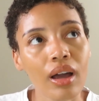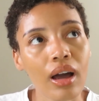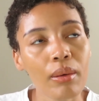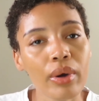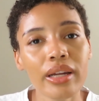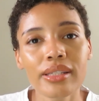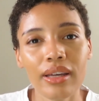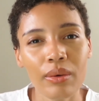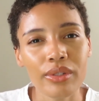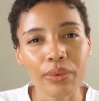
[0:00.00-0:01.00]
I'm gonna say
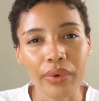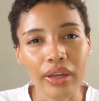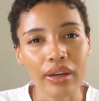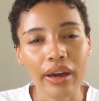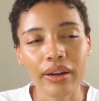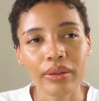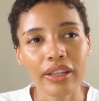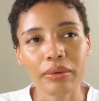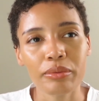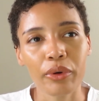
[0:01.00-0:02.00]
it was a week. I don't think
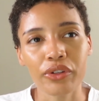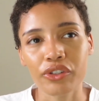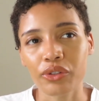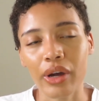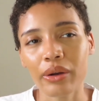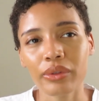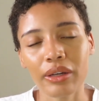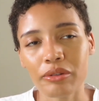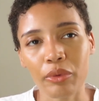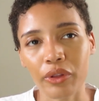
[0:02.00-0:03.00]
it was more than 2. I don't think it
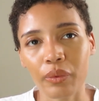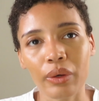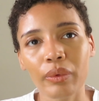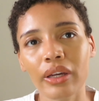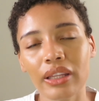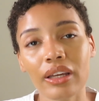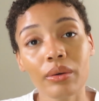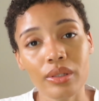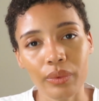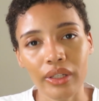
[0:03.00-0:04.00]
was more than 1 week. I think it
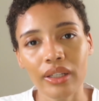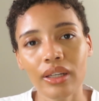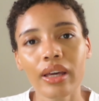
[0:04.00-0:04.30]
was a week.